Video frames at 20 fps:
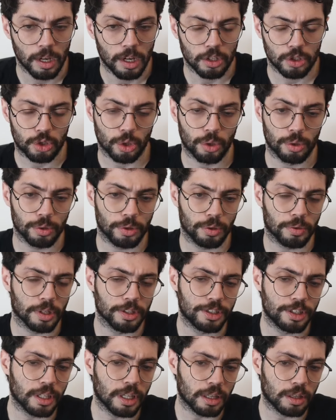So you can
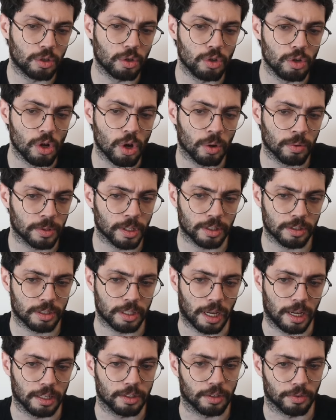see that to know the
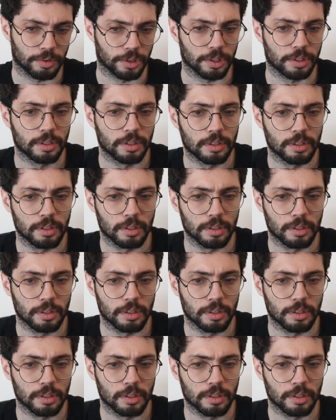size of it,